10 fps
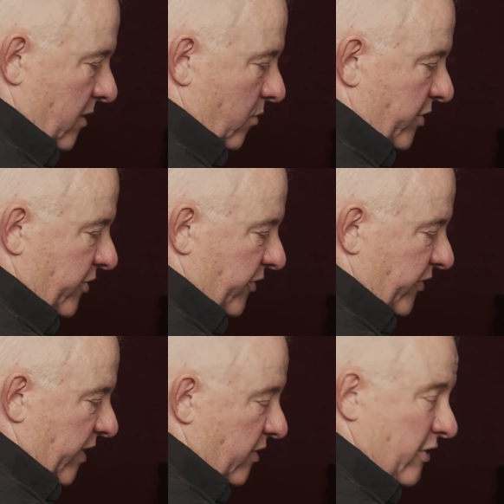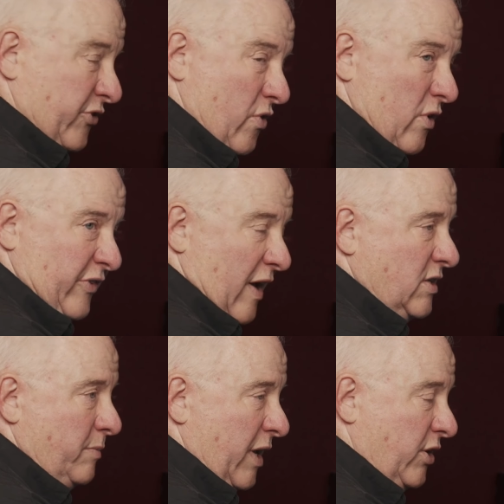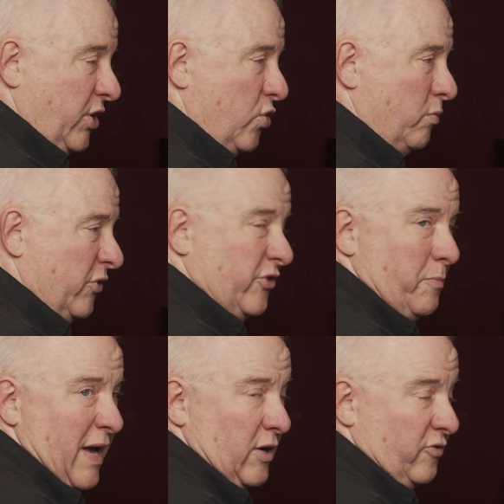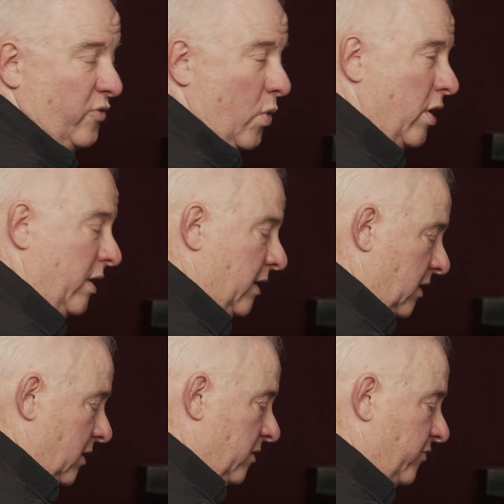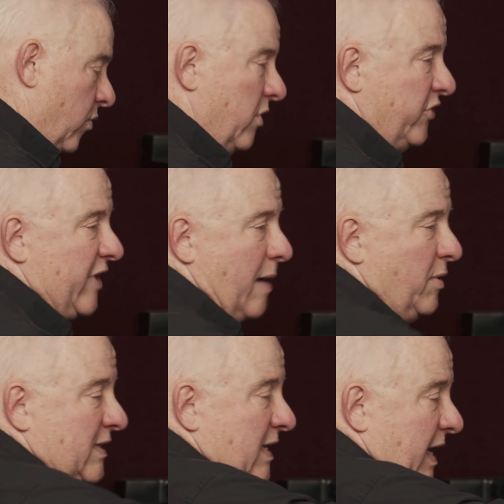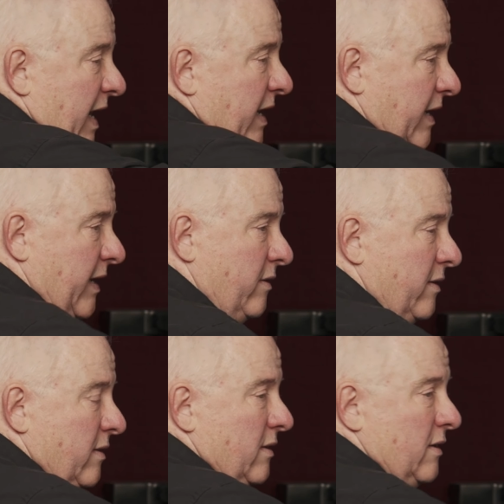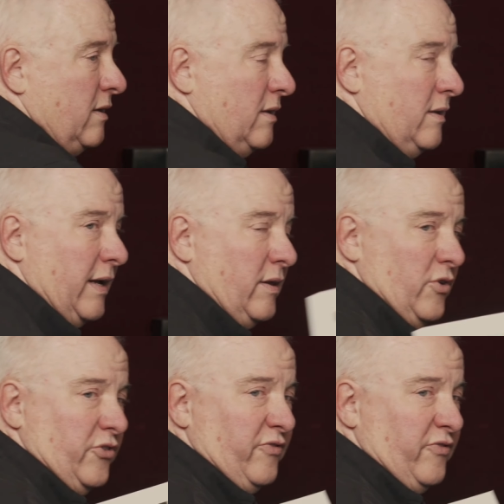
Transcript: which is, this turns out to be a cubist metaphor for simultaneity. And there's